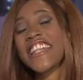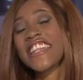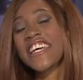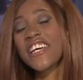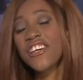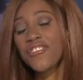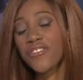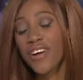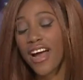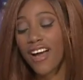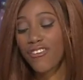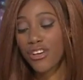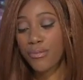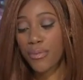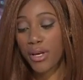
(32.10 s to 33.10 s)
thank you for
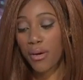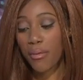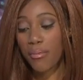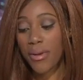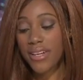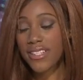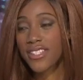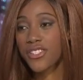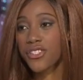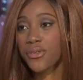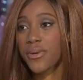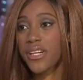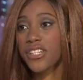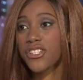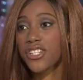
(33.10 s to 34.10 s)
having me. My
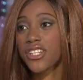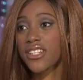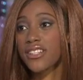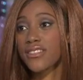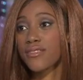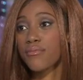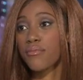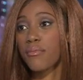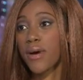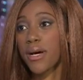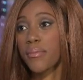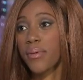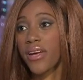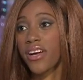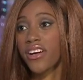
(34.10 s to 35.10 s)
situation is
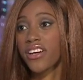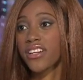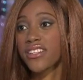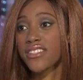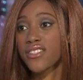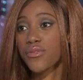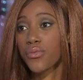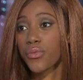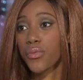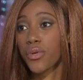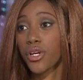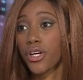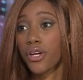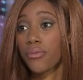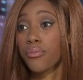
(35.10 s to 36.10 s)
my parents
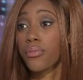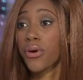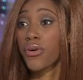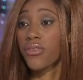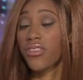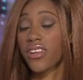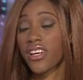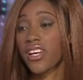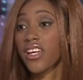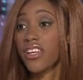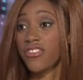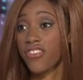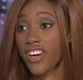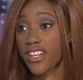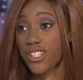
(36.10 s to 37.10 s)
were both
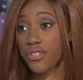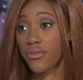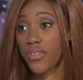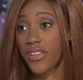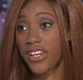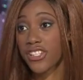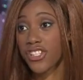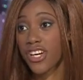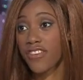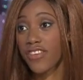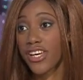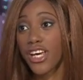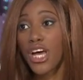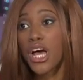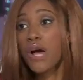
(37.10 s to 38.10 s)
infected with
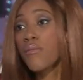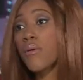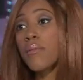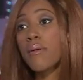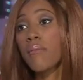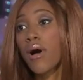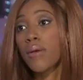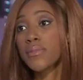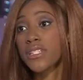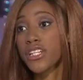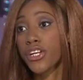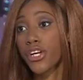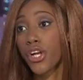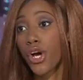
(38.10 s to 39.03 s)
HIV, but my mom didn't